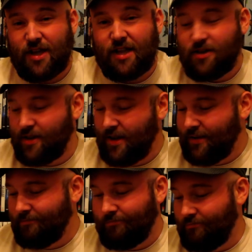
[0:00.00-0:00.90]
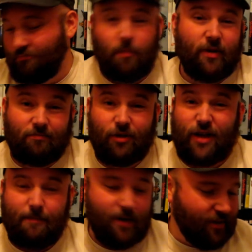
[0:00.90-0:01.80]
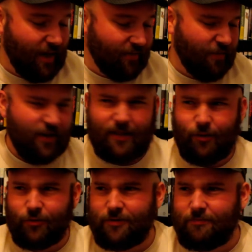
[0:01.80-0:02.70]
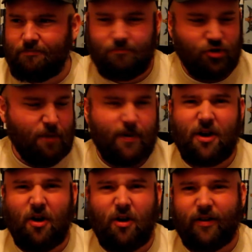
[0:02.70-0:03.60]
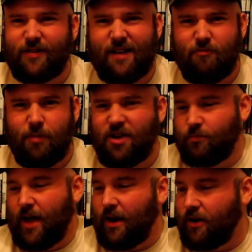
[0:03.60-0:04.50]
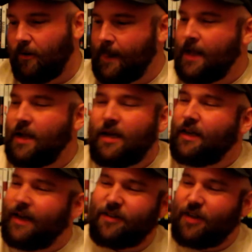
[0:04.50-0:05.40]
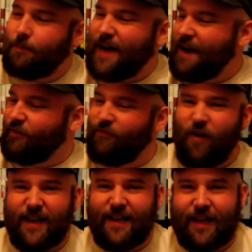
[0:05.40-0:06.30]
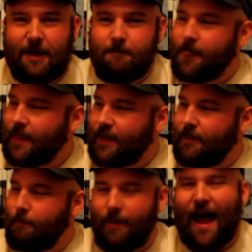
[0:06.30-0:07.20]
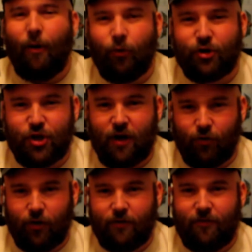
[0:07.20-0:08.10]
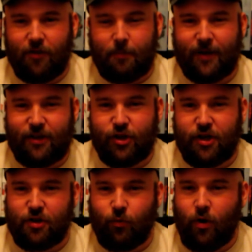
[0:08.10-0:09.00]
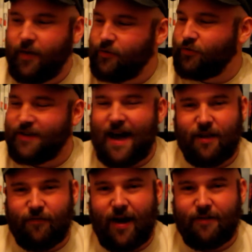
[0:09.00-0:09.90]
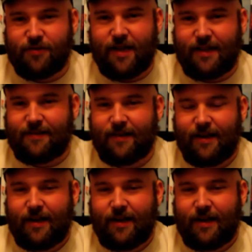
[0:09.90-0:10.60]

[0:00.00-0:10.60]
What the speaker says: cents. I mean, you can't beat that. I think that was shipping and all. Is that even possible? I don't know. Next up, kind of a funny game, Power Shovel for the PlayStation 1. This was 95 cents.